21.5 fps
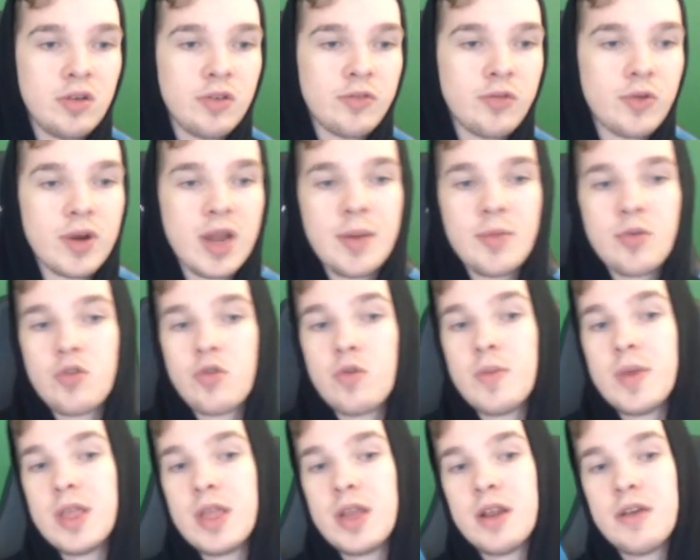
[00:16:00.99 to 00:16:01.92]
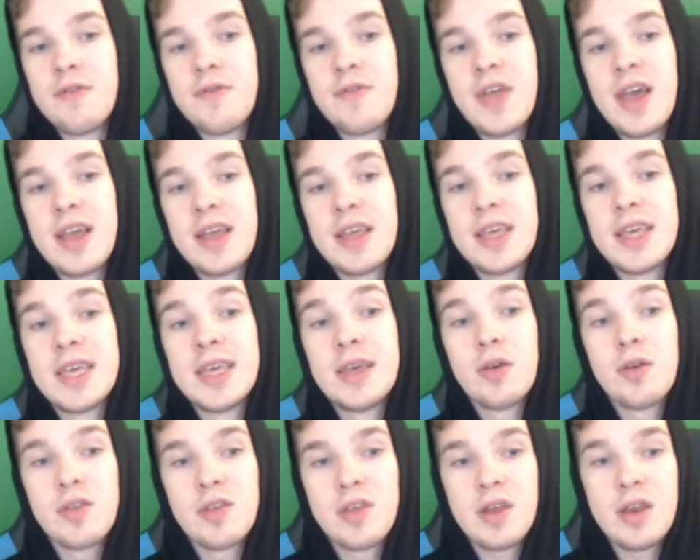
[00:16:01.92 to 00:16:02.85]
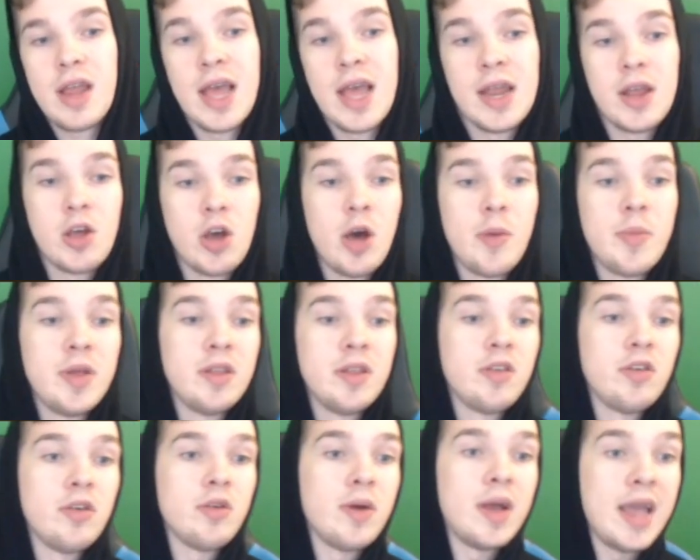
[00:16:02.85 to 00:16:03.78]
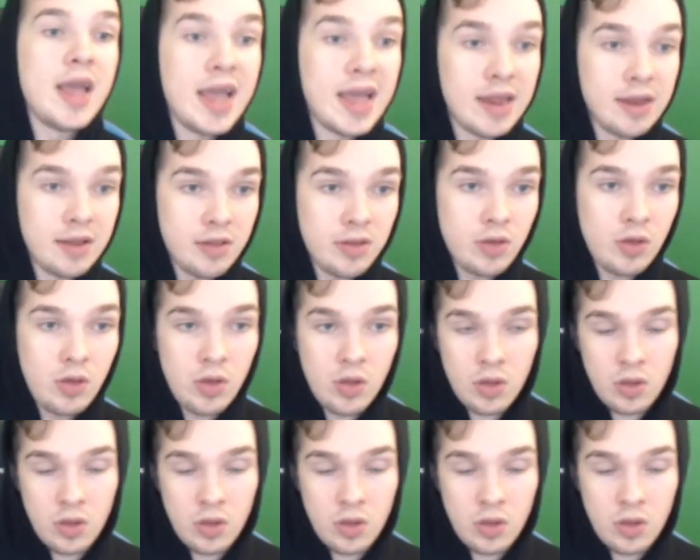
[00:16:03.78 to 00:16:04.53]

Deal 4 damage to a minion. If that kills it, add a copy to your hand.